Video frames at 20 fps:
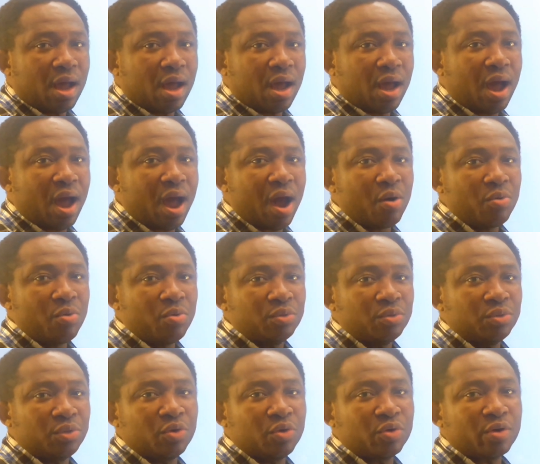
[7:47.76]
How
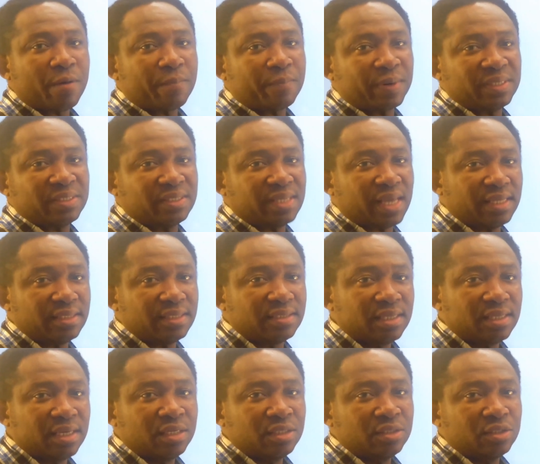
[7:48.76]
do you
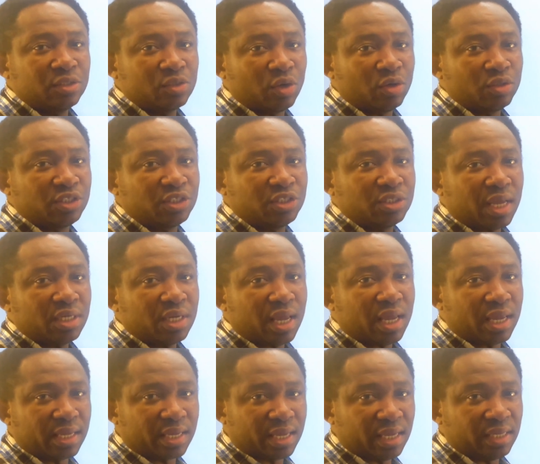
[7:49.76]
represent such
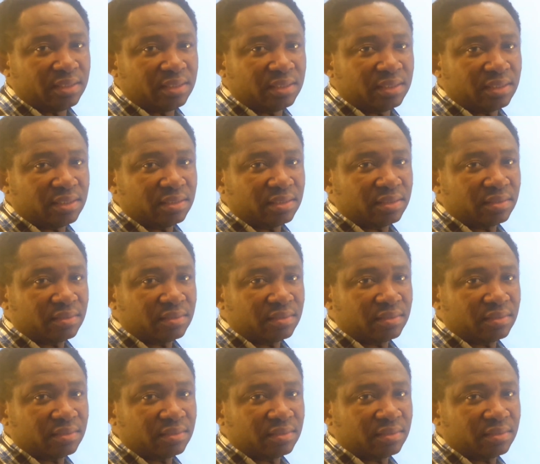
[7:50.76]
a case?